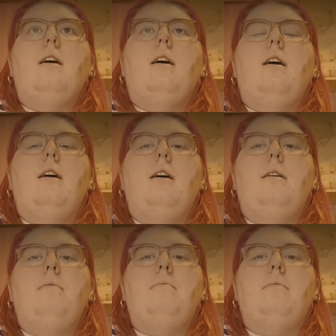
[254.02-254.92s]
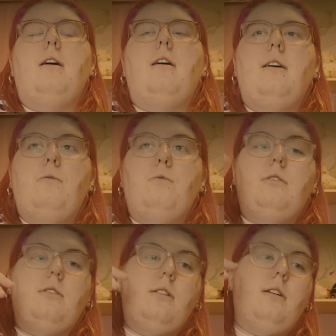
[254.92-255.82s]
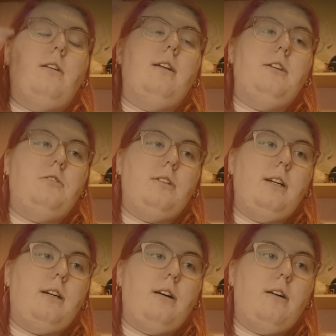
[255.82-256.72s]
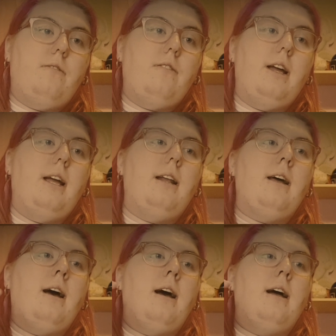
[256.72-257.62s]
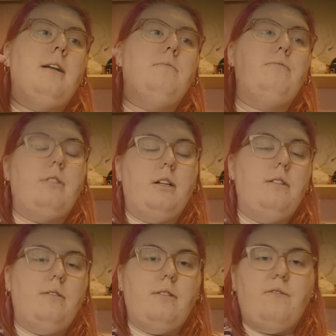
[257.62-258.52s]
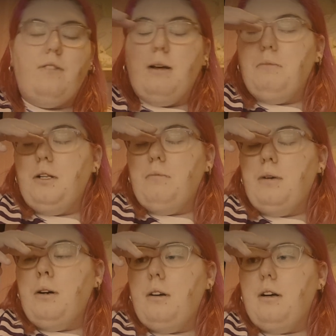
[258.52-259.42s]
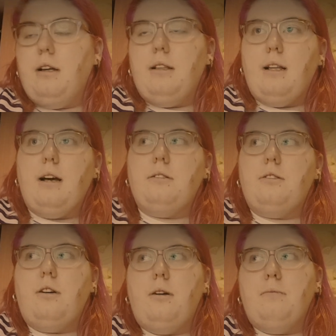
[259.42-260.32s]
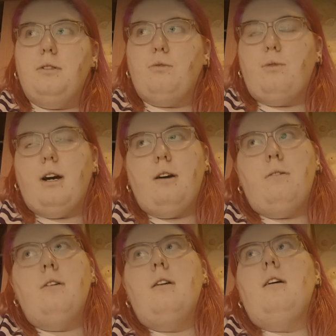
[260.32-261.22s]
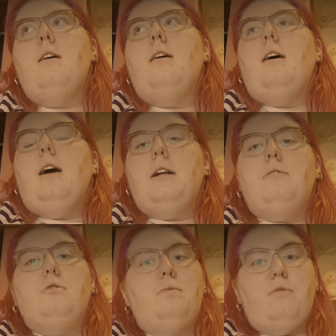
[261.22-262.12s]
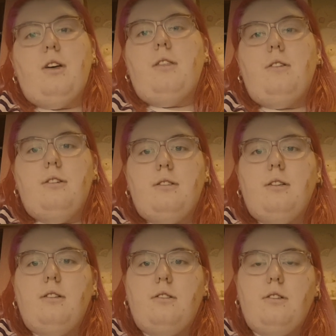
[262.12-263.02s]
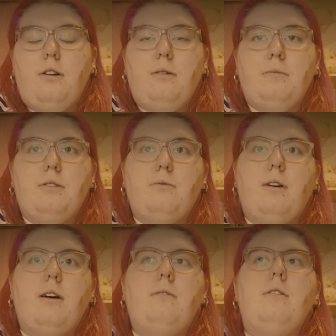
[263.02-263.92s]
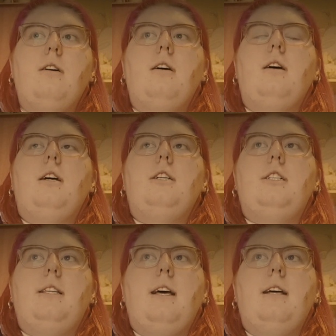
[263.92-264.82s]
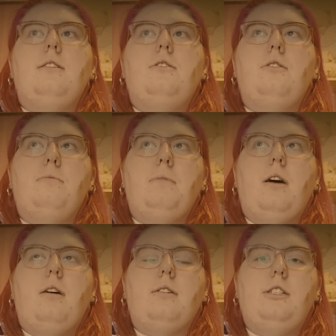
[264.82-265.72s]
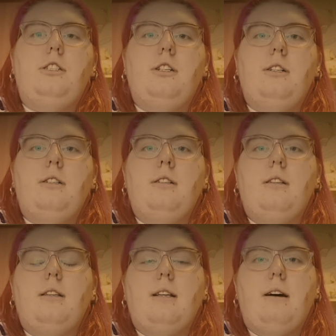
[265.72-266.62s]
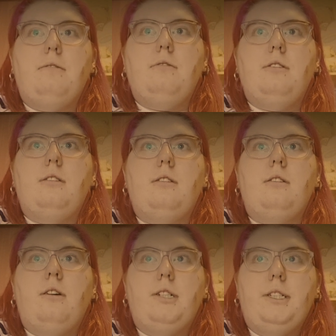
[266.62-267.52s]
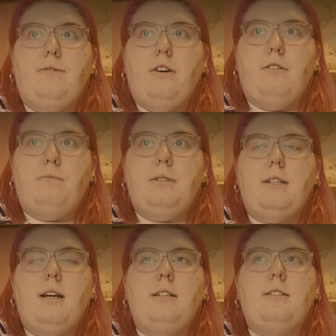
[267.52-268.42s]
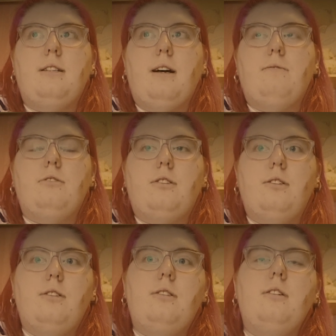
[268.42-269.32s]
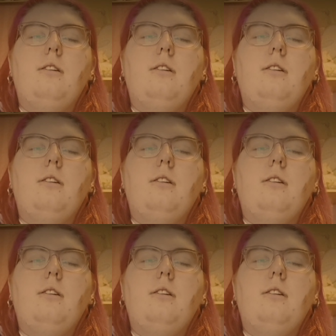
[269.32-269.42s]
I was like literally coughing and bringing up the phlegm at that time as well, and I was breathless at the time as well. She then took my oxygen, that was 95%, so that was good.